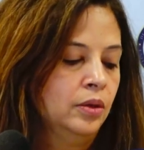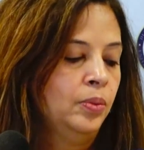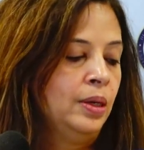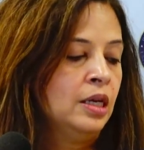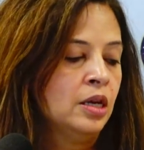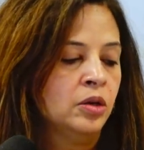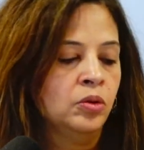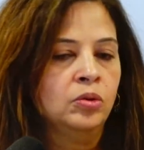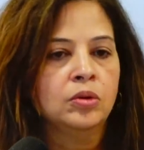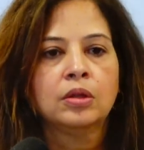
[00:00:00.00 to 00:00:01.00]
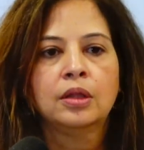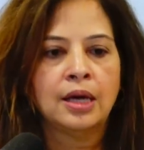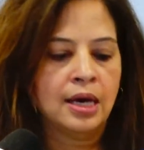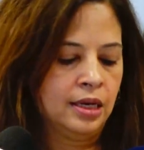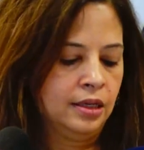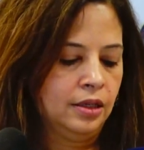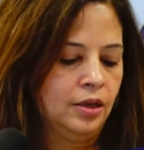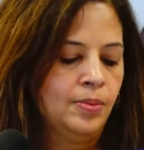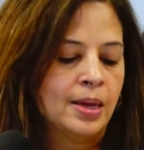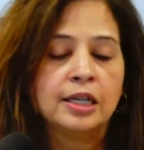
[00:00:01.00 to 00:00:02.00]
We know
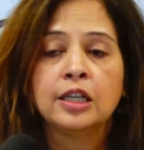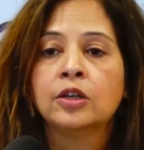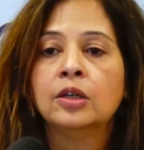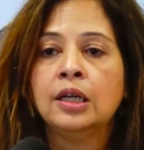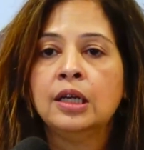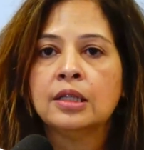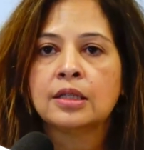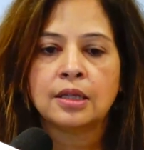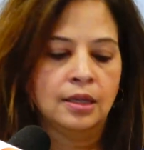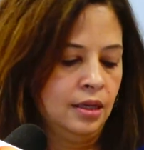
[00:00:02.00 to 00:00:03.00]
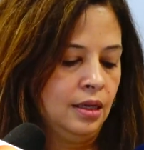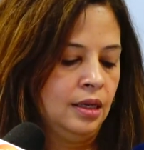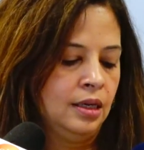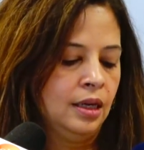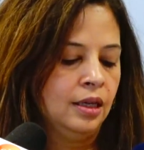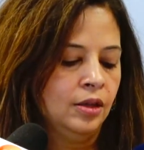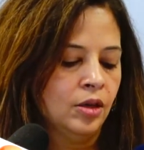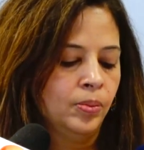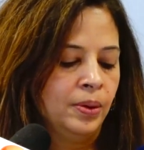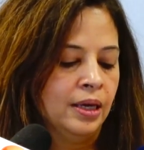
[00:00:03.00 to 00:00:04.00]
that humanitarian needs in
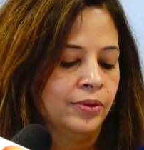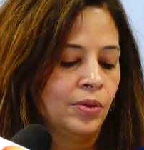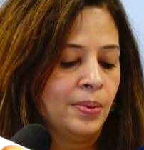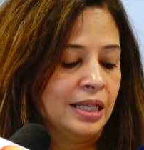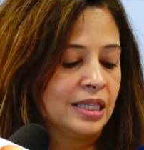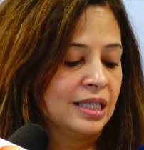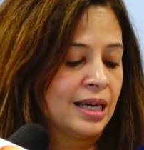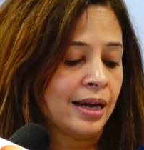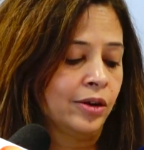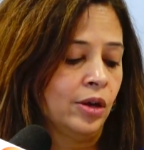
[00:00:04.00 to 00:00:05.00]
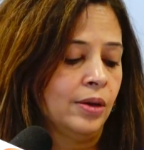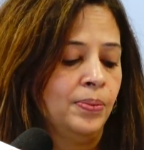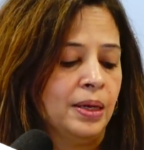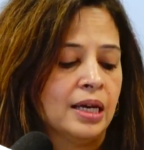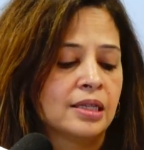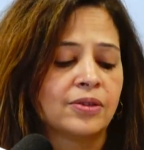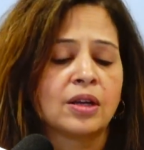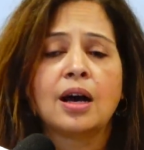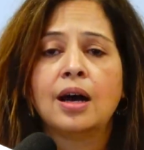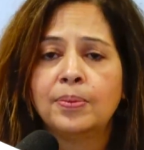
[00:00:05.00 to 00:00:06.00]
Ethiopia remain staggering because of the
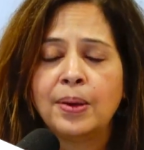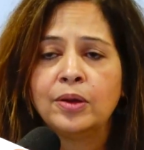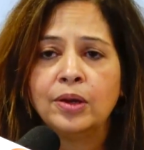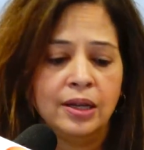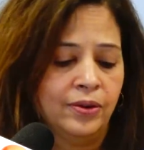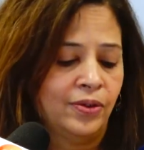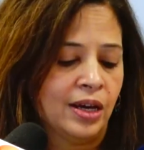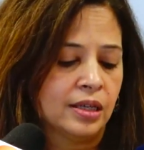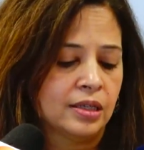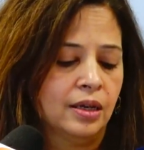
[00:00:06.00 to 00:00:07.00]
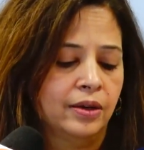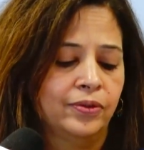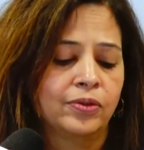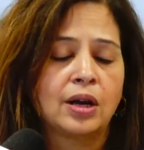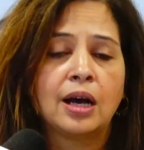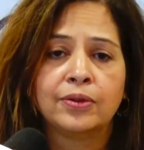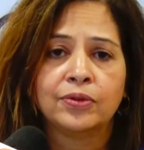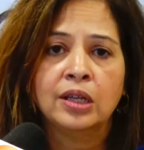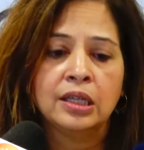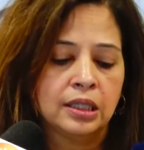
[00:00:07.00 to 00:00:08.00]
compounding effects of
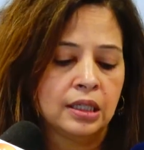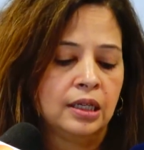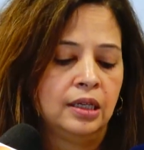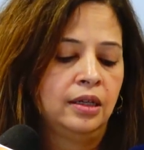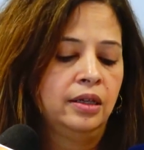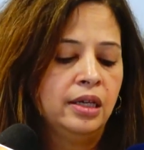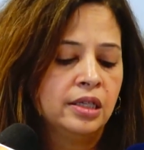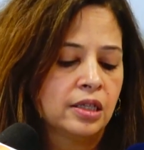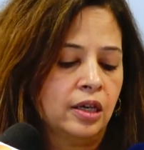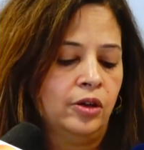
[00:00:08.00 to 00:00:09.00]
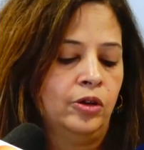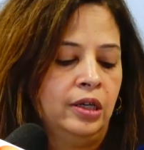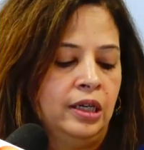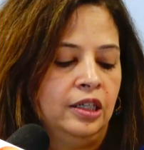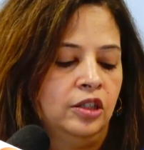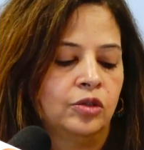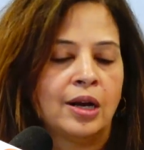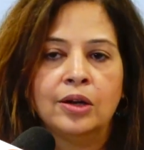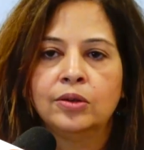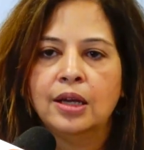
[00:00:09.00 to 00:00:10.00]
conflict, insecurity,
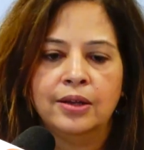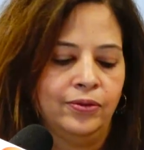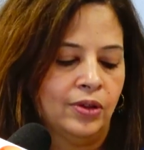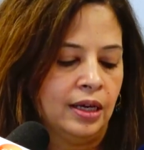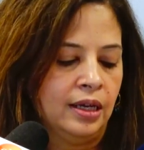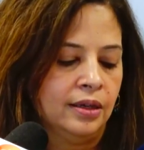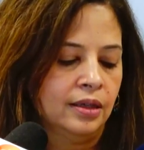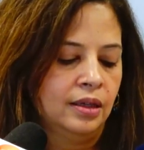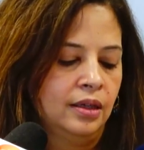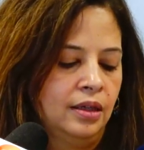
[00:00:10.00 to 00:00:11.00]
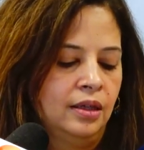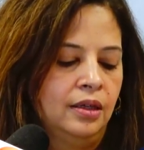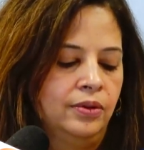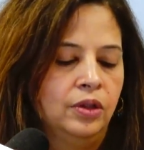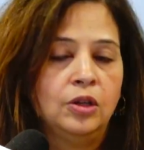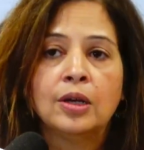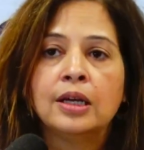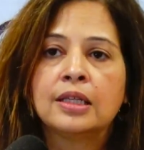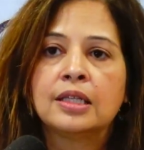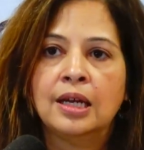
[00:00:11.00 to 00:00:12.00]
drought, and flooding. The
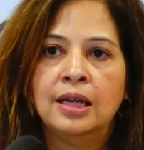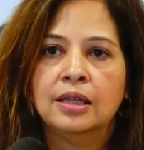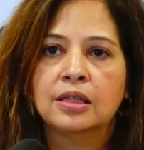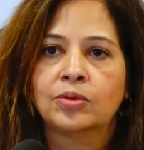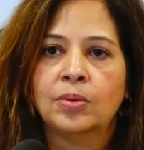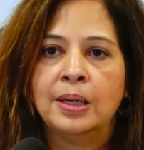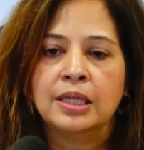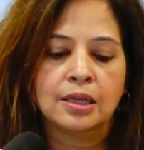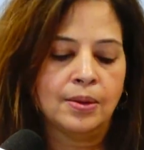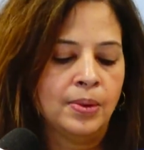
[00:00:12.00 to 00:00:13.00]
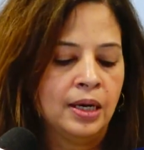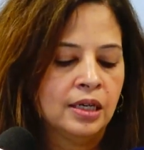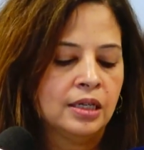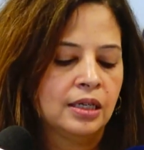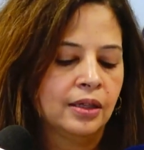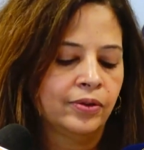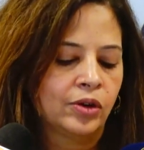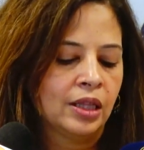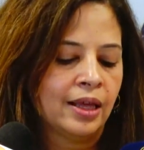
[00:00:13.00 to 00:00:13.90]
United States remains committed to delivering